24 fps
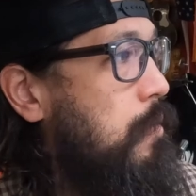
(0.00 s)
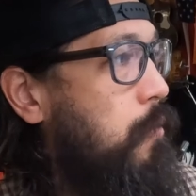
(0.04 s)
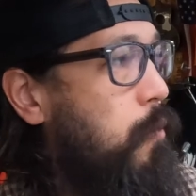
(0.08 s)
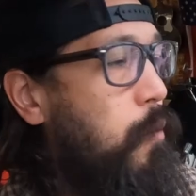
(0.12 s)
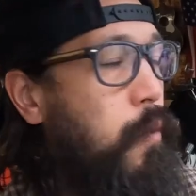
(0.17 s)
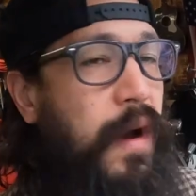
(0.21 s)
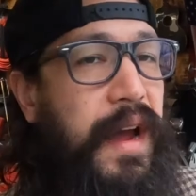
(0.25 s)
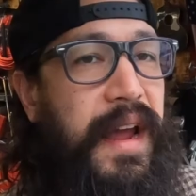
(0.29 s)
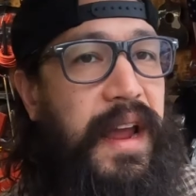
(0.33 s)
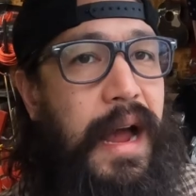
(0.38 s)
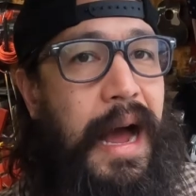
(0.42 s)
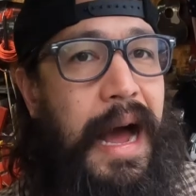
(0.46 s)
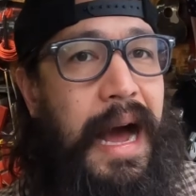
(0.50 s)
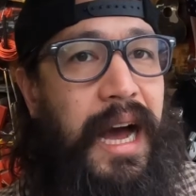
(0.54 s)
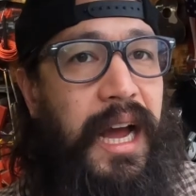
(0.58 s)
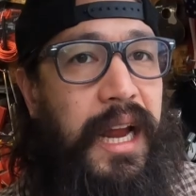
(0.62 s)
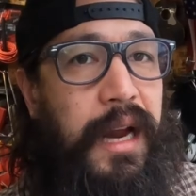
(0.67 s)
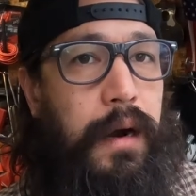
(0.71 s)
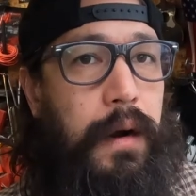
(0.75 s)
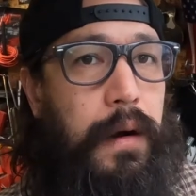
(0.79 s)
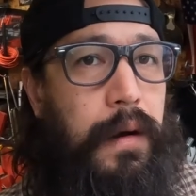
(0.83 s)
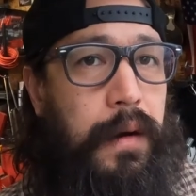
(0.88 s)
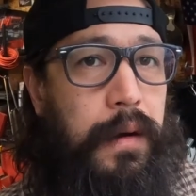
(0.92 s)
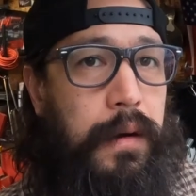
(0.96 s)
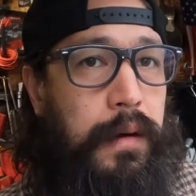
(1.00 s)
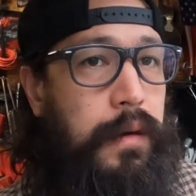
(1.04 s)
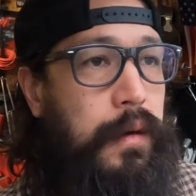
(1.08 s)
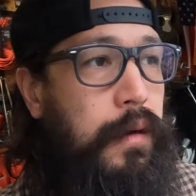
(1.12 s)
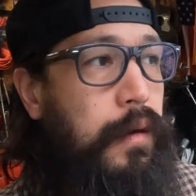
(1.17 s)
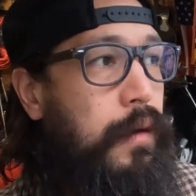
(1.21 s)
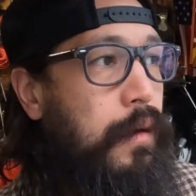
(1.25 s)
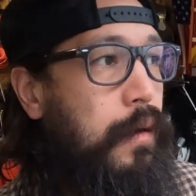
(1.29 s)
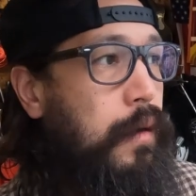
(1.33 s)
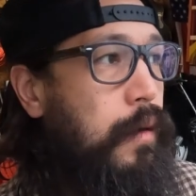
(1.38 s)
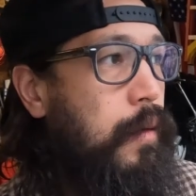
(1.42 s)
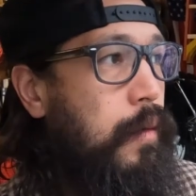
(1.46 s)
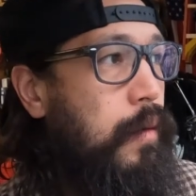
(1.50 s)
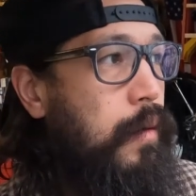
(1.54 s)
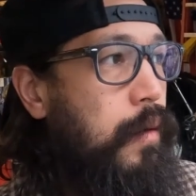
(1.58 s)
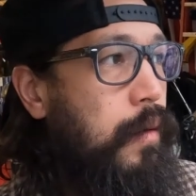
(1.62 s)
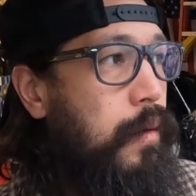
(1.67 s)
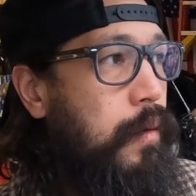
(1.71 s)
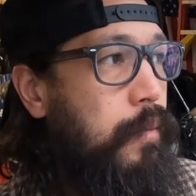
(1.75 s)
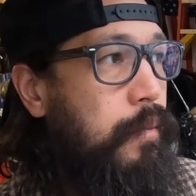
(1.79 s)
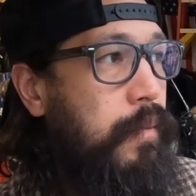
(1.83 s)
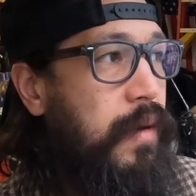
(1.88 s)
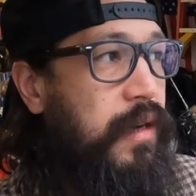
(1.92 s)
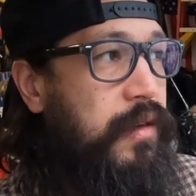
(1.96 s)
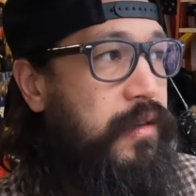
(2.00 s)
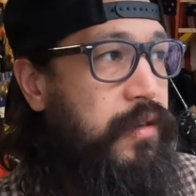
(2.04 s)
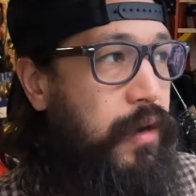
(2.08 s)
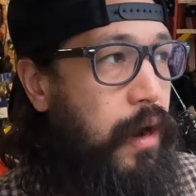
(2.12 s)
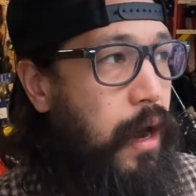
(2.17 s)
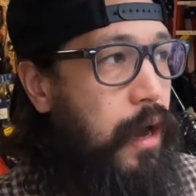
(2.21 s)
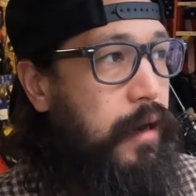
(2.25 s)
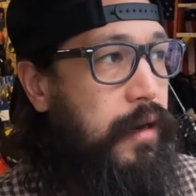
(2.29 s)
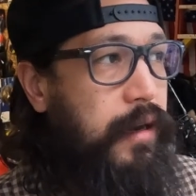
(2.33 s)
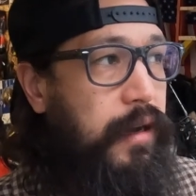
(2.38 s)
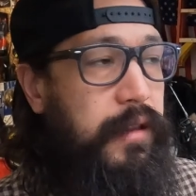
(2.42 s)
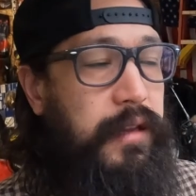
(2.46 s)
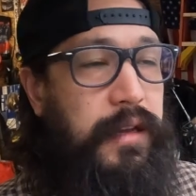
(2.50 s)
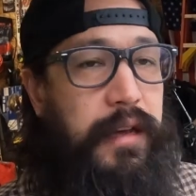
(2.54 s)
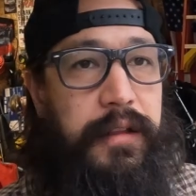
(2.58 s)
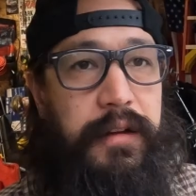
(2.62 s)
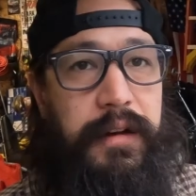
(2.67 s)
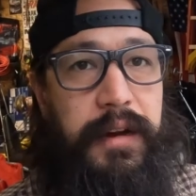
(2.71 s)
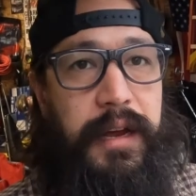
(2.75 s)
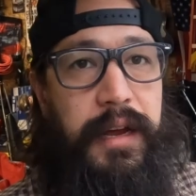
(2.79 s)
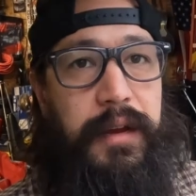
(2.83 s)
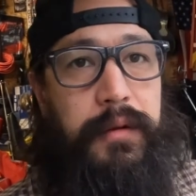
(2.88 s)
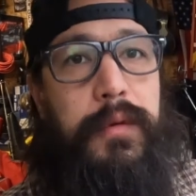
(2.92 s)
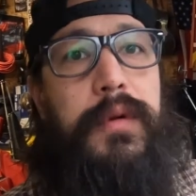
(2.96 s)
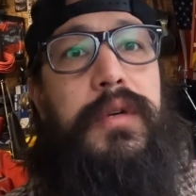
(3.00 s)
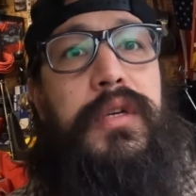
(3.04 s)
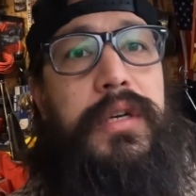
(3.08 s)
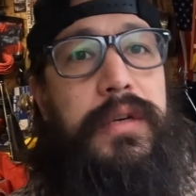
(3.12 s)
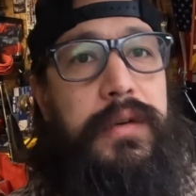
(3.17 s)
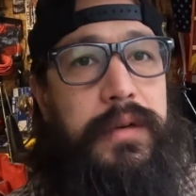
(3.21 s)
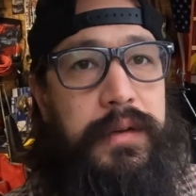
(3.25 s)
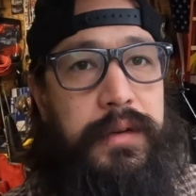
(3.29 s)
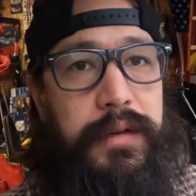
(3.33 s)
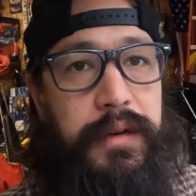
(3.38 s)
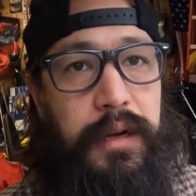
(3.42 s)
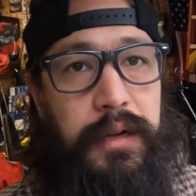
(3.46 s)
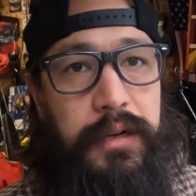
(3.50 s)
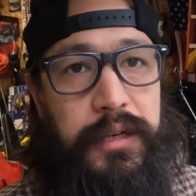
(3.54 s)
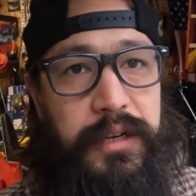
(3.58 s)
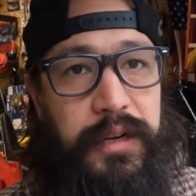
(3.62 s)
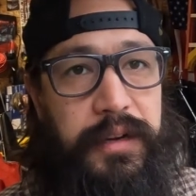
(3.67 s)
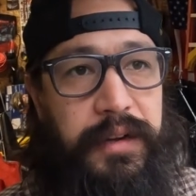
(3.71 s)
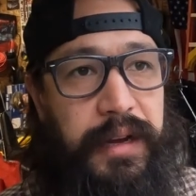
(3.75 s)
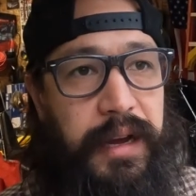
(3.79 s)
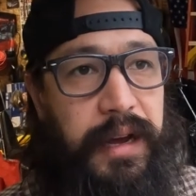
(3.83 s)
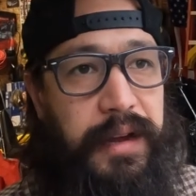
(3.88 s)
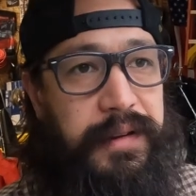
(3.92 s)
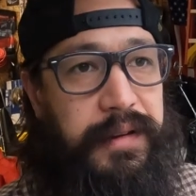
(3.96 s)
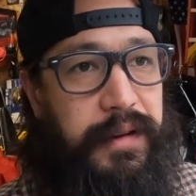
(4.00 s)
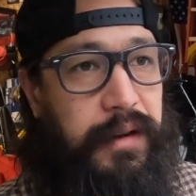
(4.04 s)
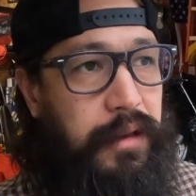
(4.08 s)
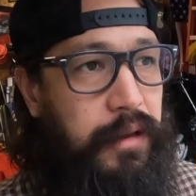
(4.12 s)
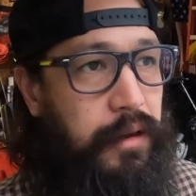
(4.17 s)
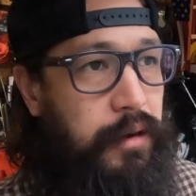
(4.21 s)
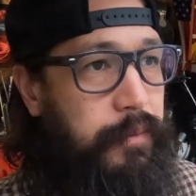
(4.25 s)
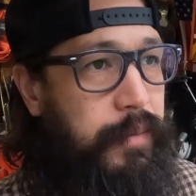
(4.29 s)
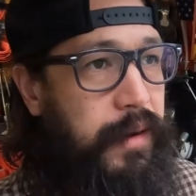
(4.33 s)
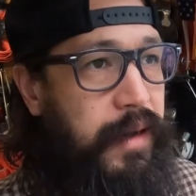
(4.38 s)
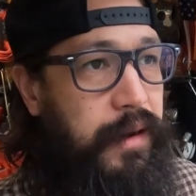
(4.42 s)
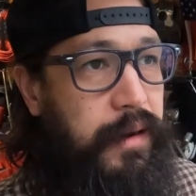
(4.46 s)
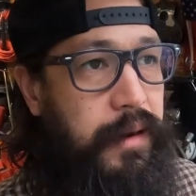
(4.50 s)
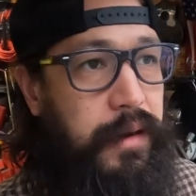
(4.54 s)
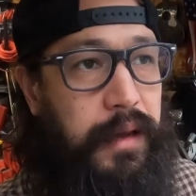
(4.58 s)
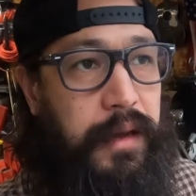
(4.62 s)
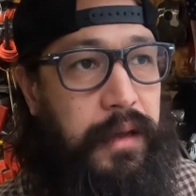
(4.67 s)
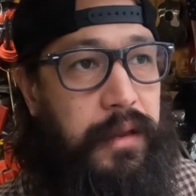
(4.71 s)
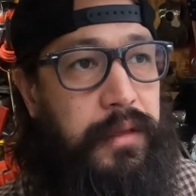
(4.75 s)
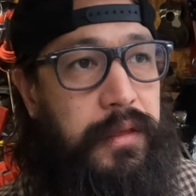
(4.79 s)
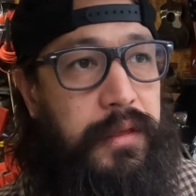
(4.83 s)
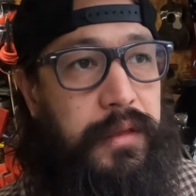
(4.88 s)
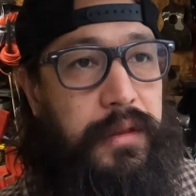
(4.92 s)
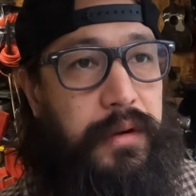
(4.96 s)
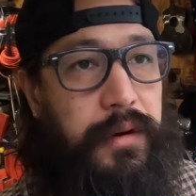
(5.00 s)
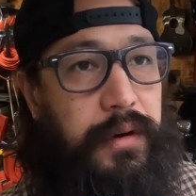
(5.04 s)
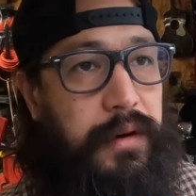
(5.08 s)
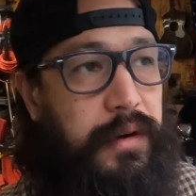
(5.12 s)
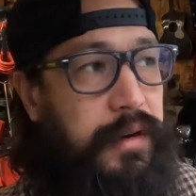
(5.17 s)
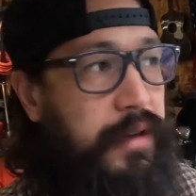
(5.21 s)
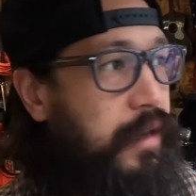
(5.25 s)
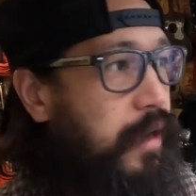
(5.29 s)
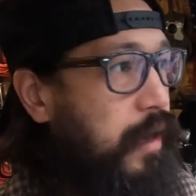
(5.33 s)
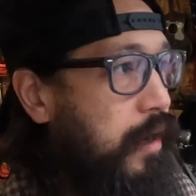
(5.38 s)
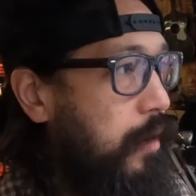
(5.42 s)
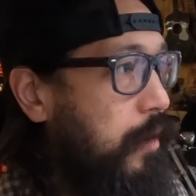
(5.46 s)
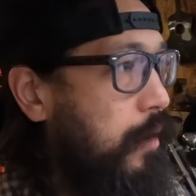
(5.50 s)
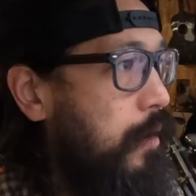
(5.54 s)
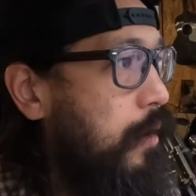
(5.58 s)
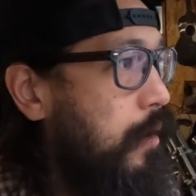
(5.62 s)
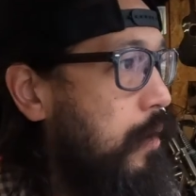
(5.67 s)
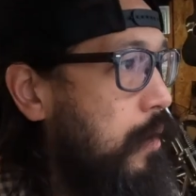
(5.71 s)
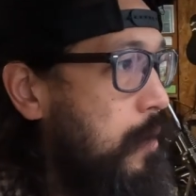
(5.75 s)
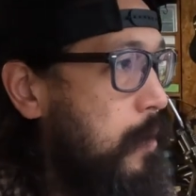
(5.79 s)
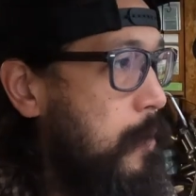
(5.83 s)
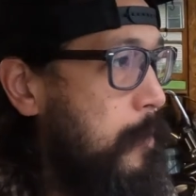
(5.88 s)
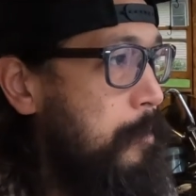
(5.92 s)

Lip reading: way higher. My truck, on the other hand, which I'll show you guys in a little bit, in third gear,